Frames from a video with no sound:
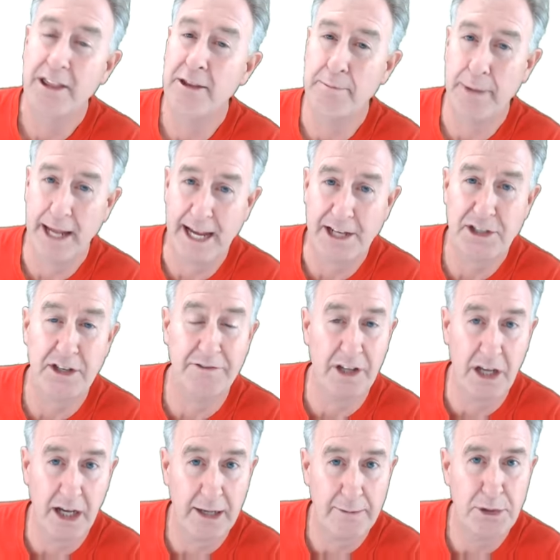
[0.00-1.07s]
the mass
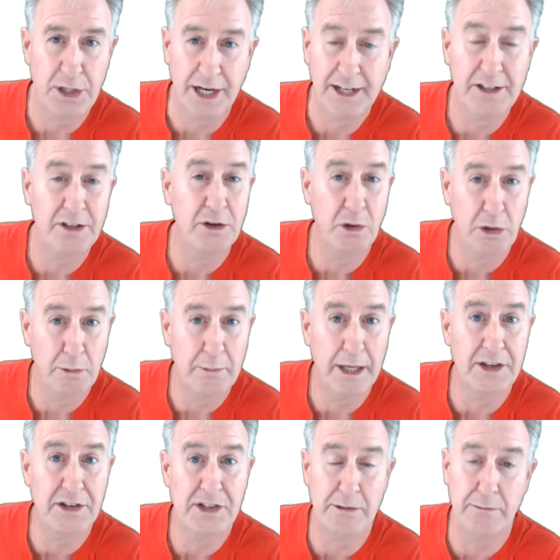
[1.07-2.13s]
of the object denoted
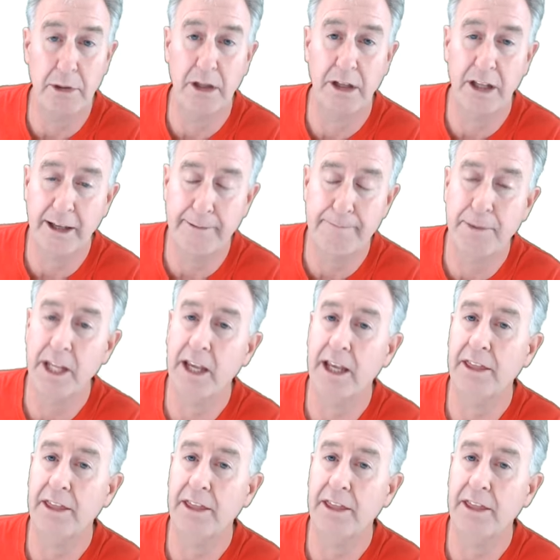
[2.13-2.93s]
by the symbol m